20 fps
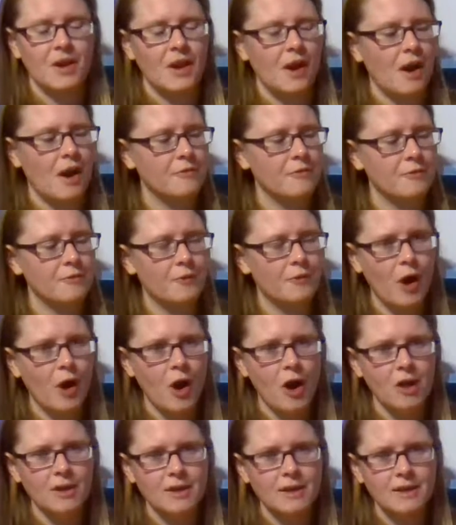A
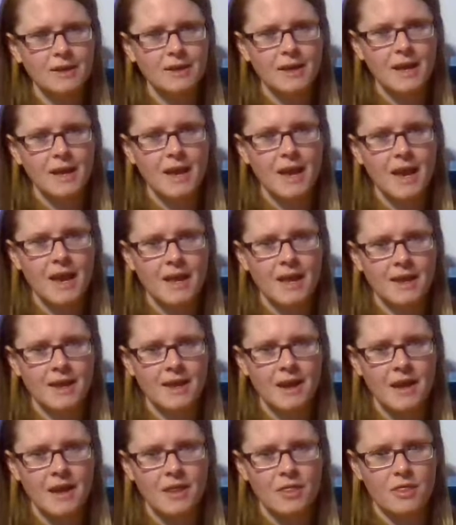Frog
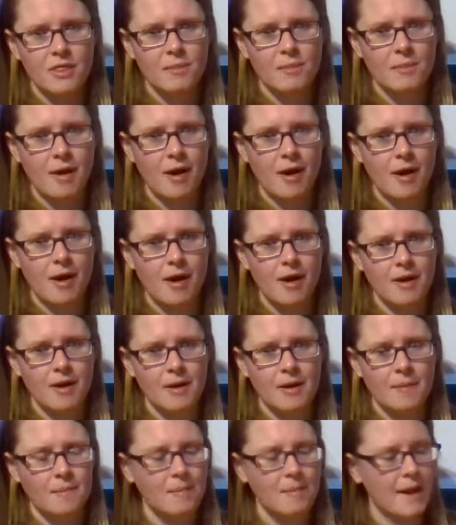in the Bog
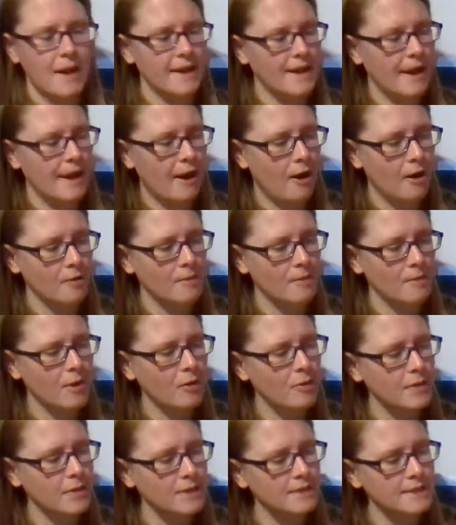by Karma
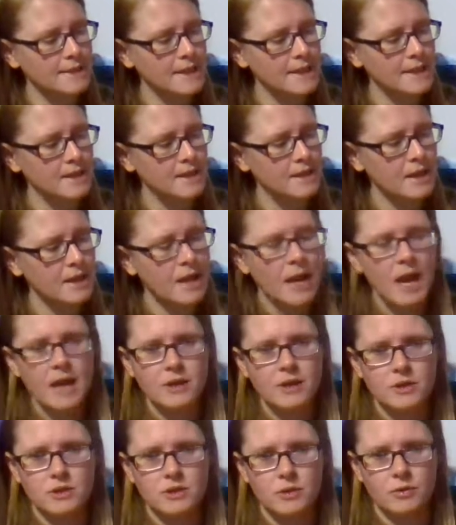Wilson
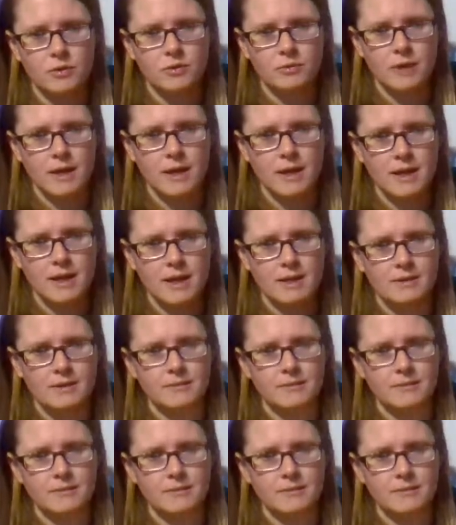and Joan Rankin.